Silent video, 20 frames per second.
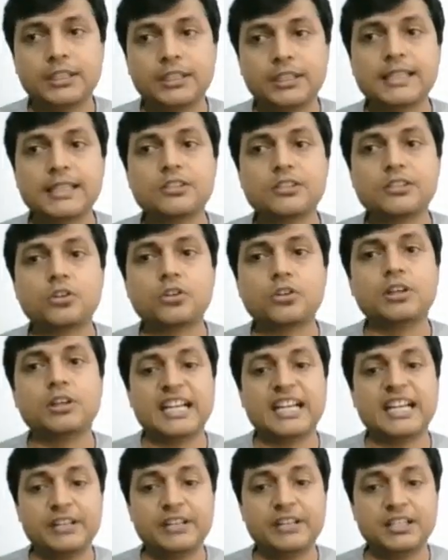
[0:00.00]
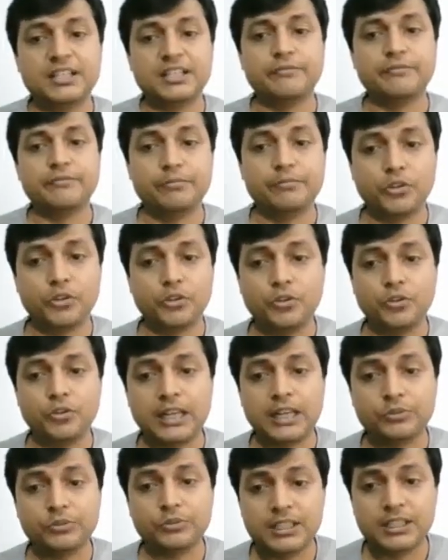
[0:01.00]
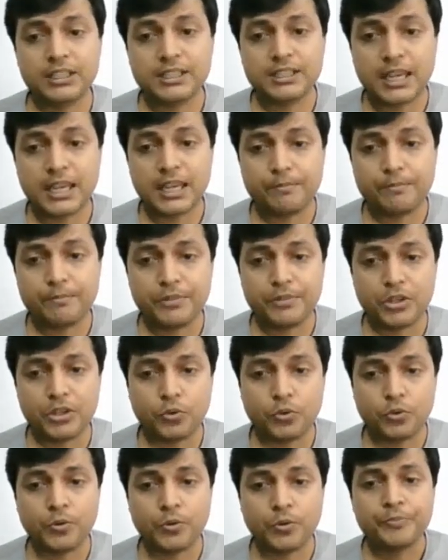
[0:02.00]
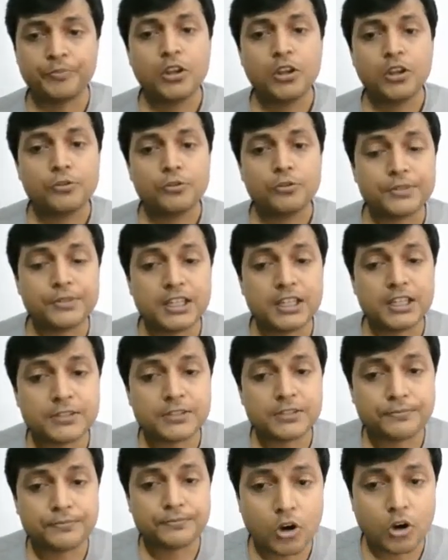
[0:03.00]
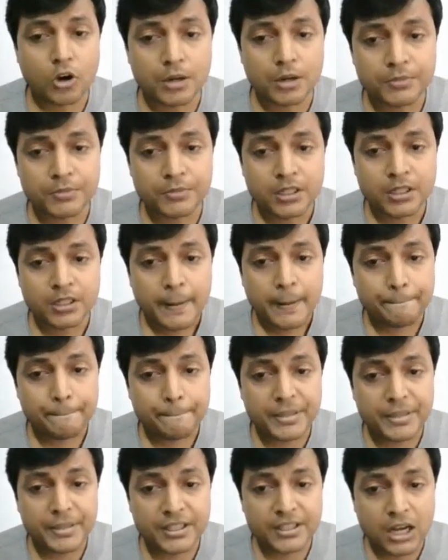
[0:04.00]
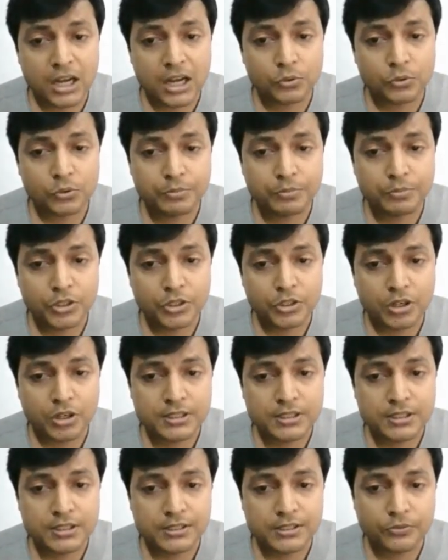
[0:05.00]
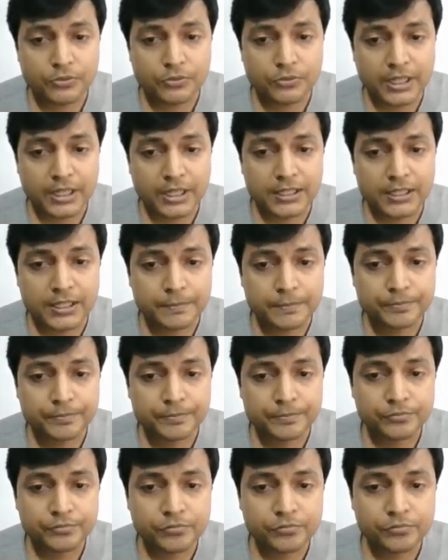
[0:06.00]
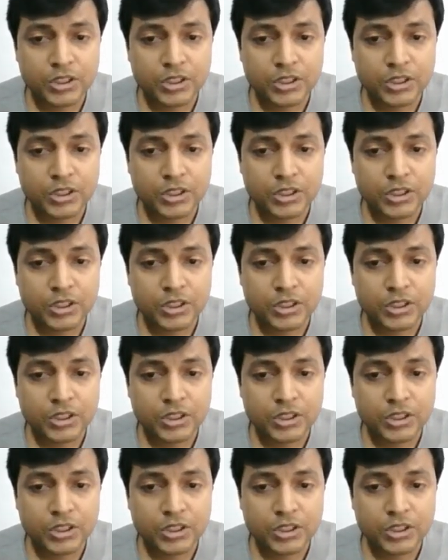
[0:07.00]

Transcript: Now this is called adventive embryo. Now this embryo is formed without meiosis, right?